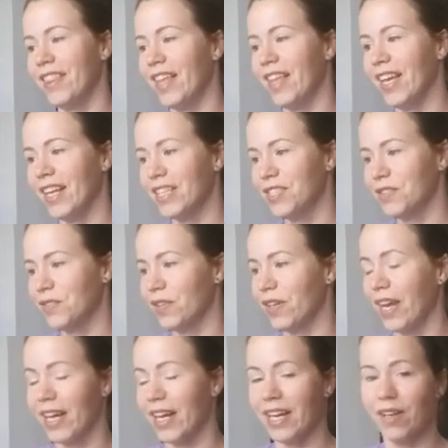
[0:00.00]
Thanks for
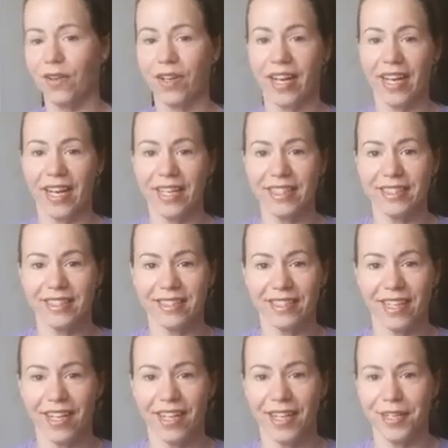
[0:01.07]
hanging out, guys.
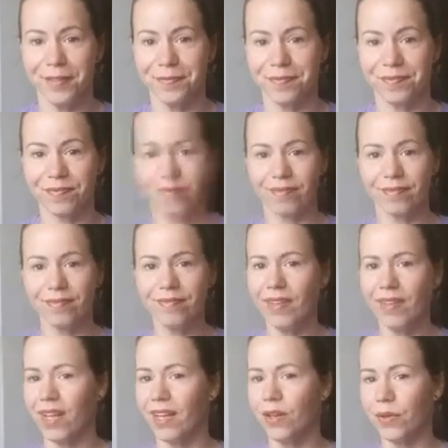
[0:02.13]

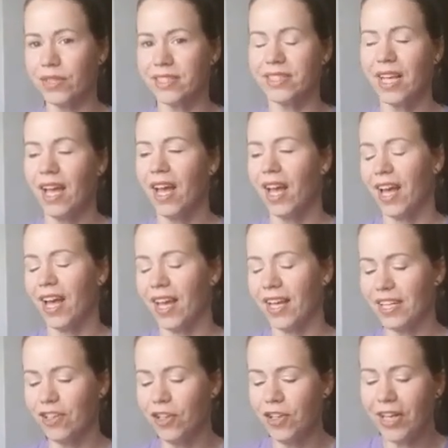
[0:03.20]
You know,
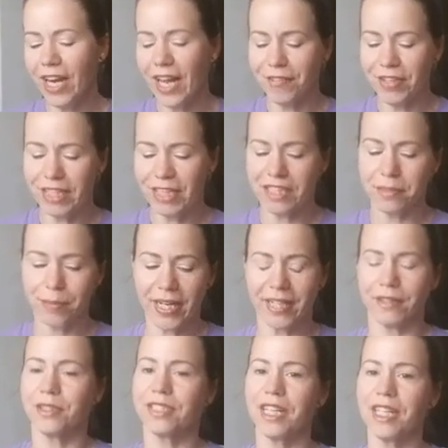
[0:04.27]
you're gonna have to
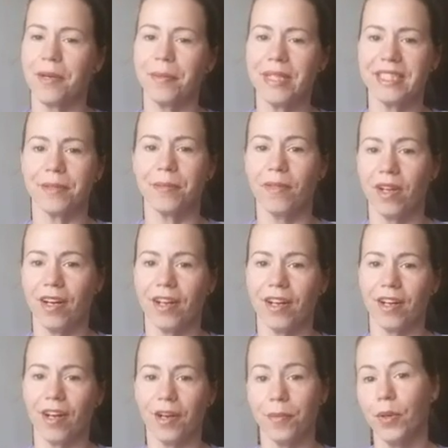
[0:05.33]
expect there's gonna be some
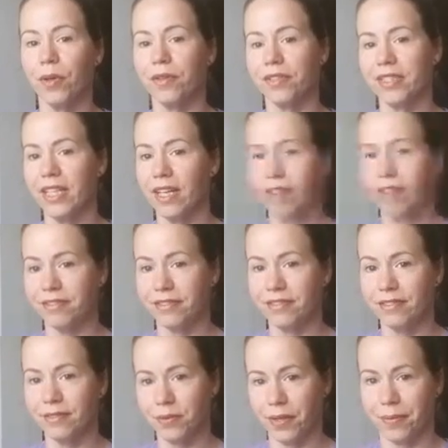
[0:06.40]
non-automotive stuff
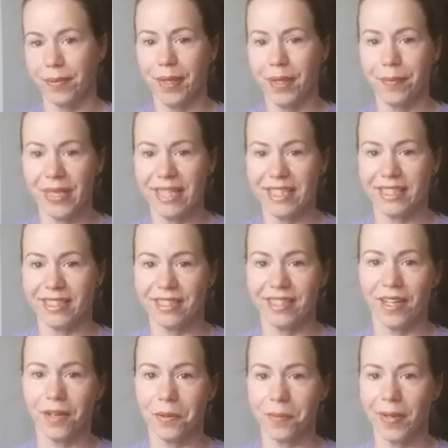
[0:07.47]
with me because that's
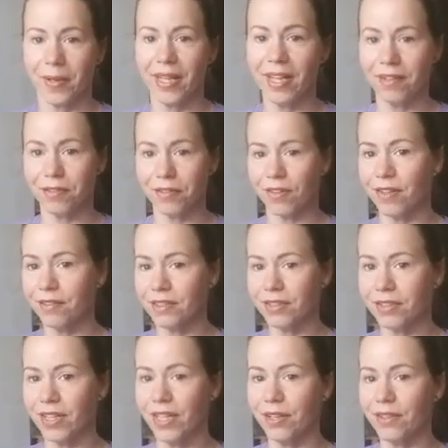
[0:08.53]
not what my life revolves
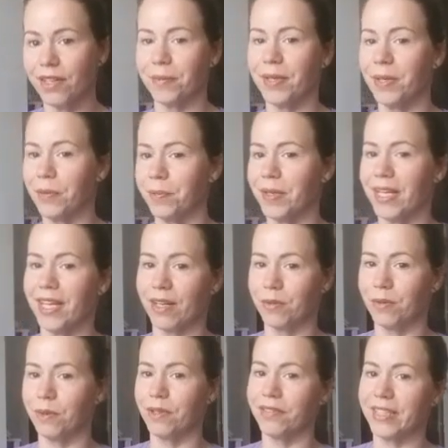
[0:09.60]
around. I mean, it would be kind of
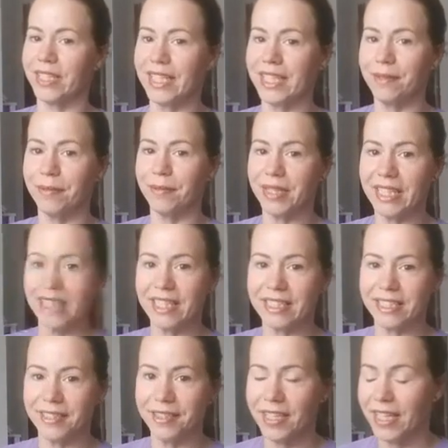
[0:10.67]
cool if it did, but it
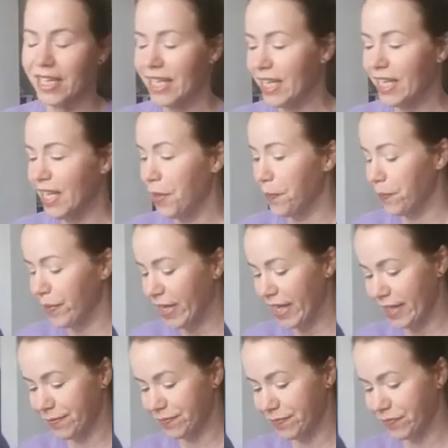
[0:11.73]
doesn't.
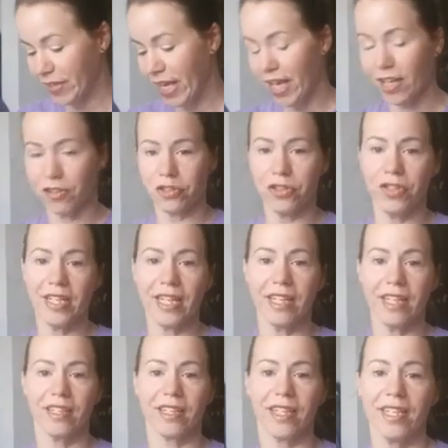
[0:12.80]
But yeah, sure thing,
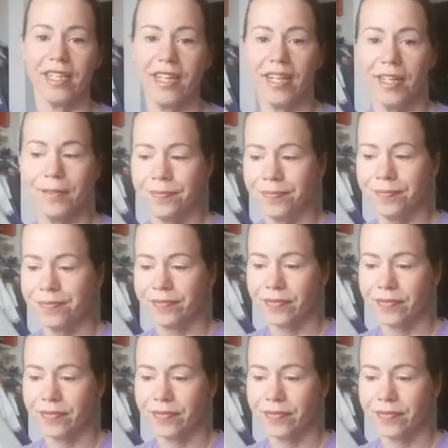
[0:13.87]
Helga.